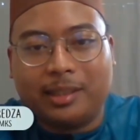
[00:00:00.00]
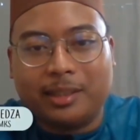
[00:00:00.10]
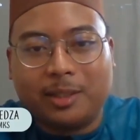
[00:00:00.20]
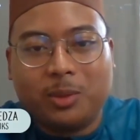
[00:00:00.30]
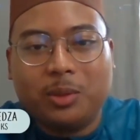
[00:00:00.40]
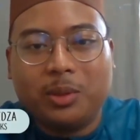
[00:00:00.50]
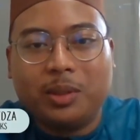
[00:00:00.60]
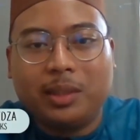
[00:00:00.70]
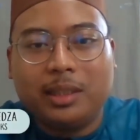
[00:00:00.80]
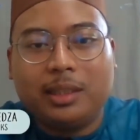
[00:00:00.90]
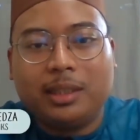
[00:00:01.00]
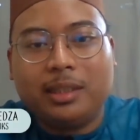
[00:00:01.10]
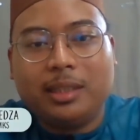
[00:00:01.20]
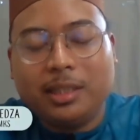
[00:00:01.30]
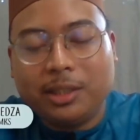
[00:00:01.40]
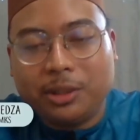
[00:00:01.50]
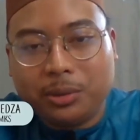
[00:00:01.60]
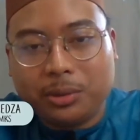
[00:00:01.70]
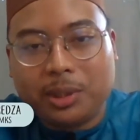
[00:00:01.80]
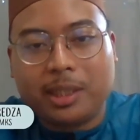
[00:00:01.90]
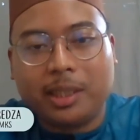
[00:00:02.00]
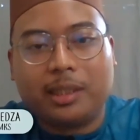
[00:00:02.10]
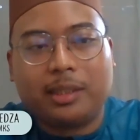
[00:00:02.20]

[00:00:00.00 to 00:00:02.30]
So this shows that